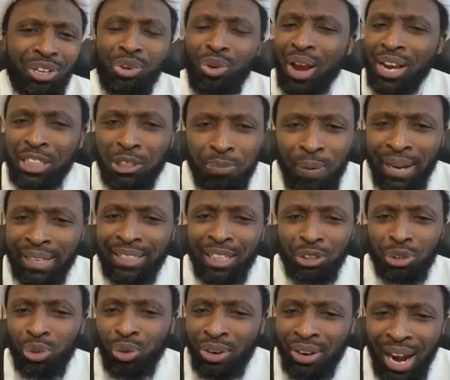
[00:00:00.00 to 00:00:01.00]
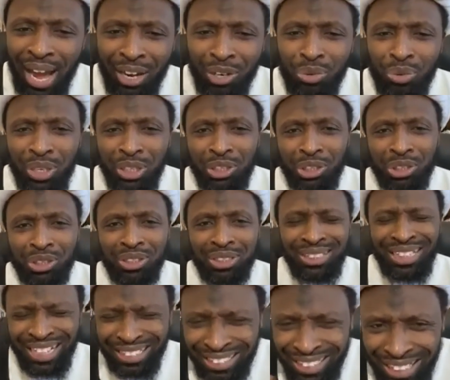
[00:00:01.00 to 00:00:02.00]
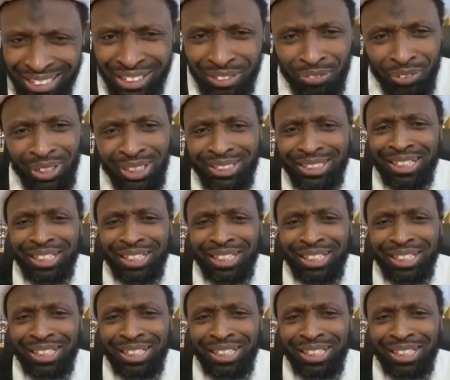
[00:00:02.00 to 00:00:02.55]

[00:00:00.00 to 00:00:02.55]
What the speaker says: you are expected to graduate successfully,